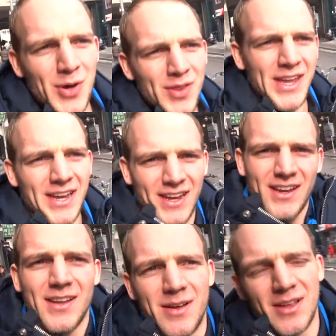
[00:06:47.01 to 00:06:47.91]
building
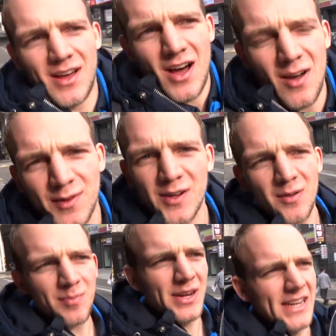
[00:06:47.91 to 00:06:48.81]
of the
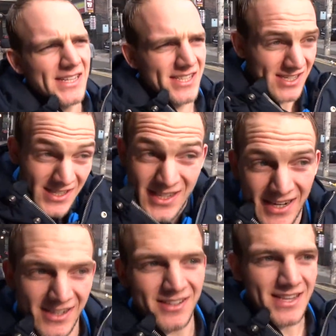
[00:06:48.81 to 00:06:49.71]
company is
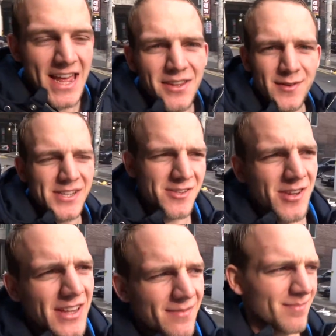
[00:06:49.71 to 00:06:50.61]
like the end of this
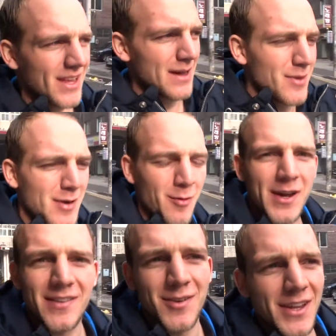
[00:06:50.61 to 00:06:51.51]
street. I'm on my
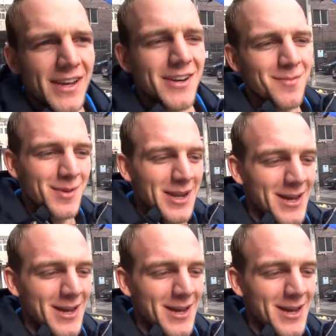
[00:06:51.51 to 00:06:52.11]
way to the company